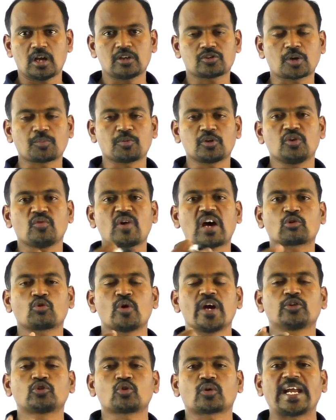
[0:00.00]
Suppose you are
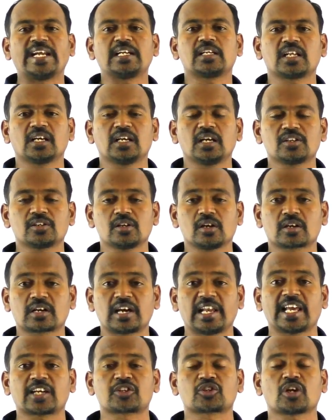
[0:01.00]
going to write a
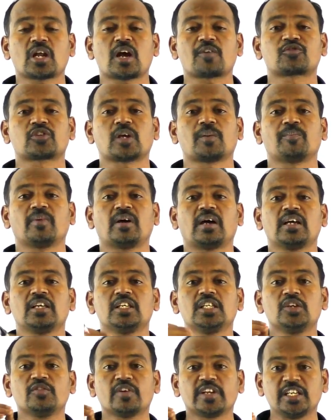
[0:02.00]
collection of some
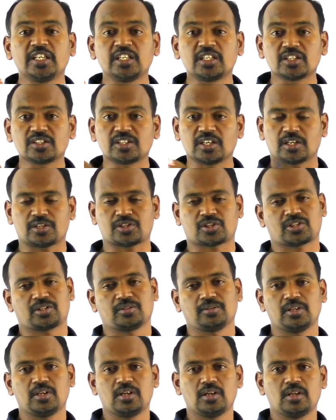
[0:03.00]
even
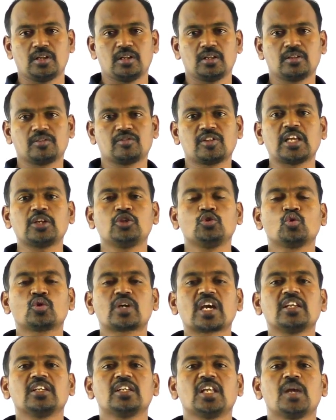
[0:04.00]
integers, then you
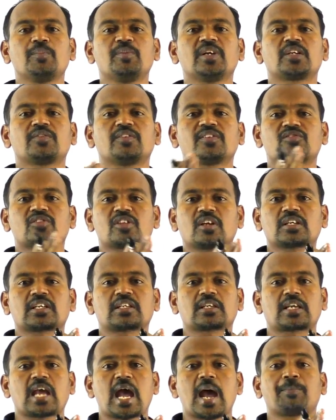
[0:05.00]
can name it with the
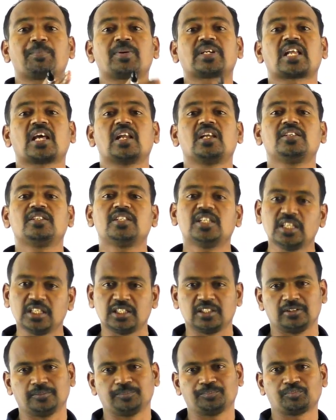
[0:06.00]
capital
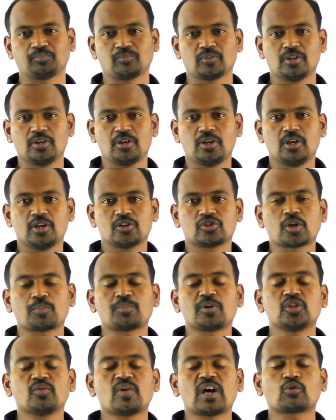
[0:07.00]
E.
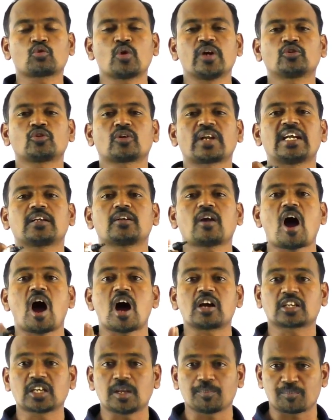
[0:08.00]
Suppose you are going to write
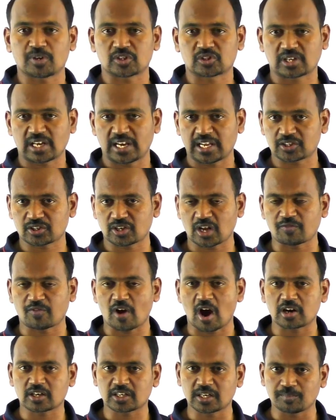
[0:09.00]
odd numbers, collection of
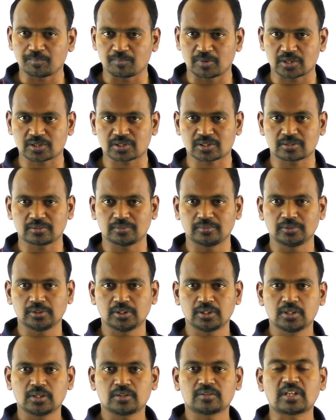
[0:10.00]
odd numbers,
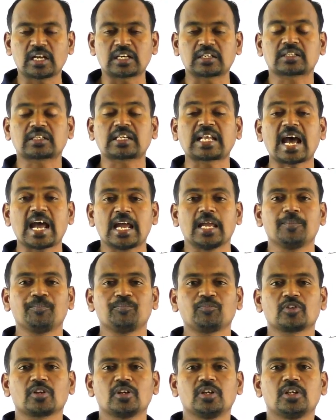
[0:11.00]
that
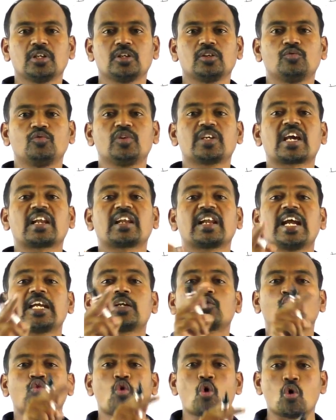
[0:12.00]
time we can
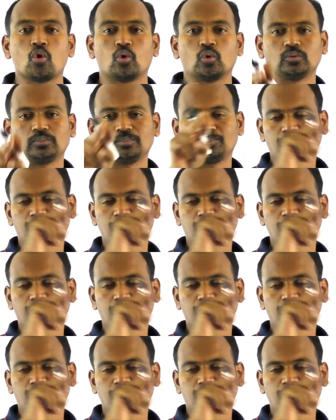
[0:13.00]
write O,